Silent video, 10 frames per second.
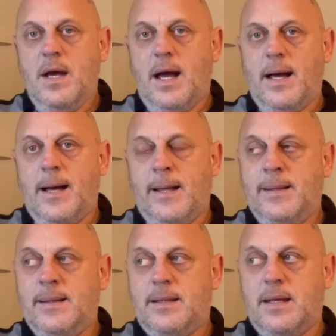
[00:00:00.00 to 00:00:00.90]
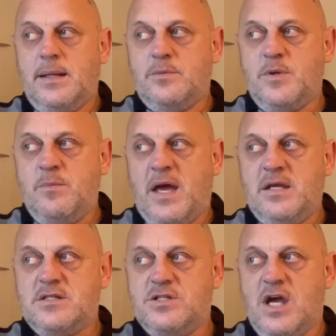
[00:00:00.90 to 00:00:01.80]
And there have been many
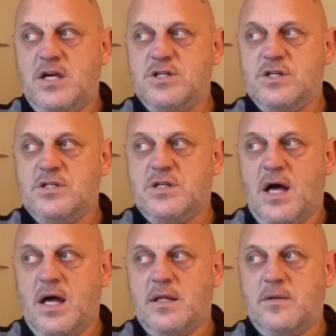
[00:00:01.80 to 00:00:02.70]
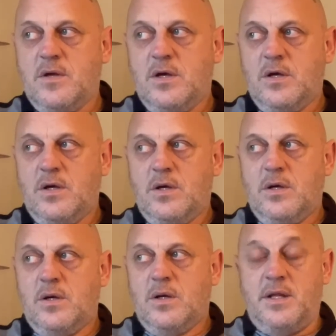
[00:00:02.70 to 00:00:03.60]
suggestions that
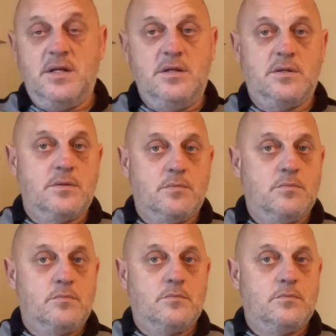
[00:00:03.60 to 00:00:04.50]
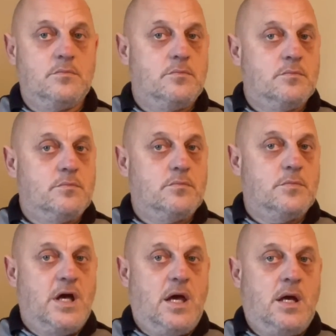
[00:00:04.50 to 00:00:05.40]
indeed
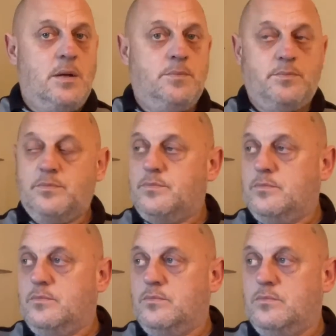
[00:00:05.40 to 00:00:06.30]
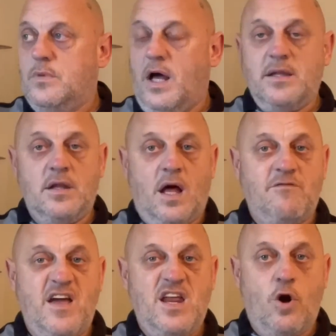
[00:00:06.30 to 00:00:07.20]
they had a
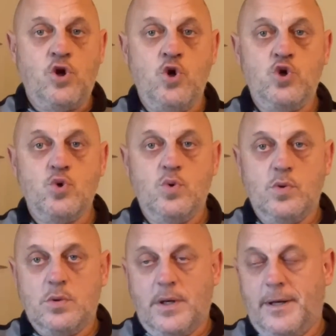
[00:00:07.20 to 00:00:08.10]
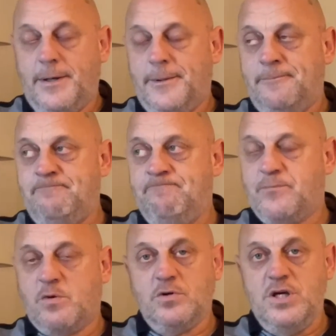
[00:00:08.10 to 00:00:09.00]
very unusual
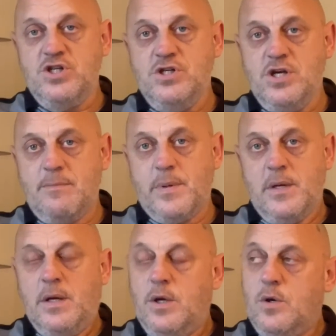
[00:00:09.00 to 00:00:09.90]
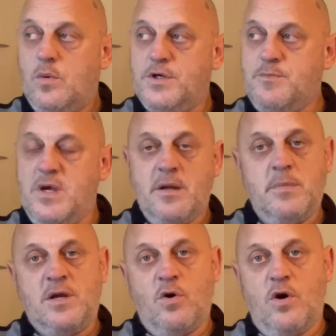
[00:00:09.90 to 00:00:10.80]
relationship, which may or
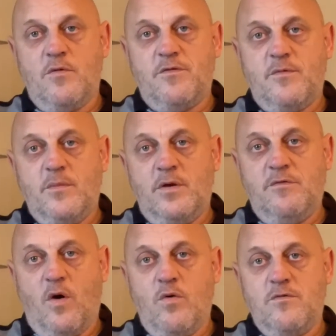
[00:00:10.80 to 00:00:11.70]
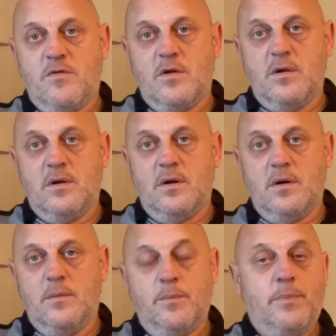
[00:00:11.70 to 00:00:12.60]
may not have involved
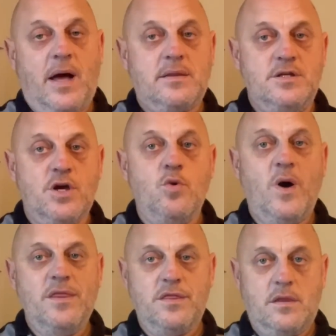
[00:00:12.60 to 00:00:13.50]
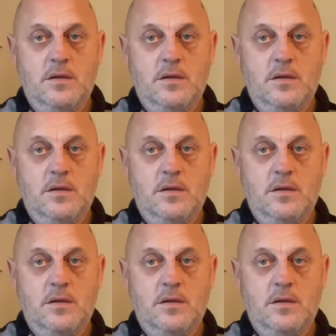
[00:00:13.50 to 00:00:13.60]
parties out with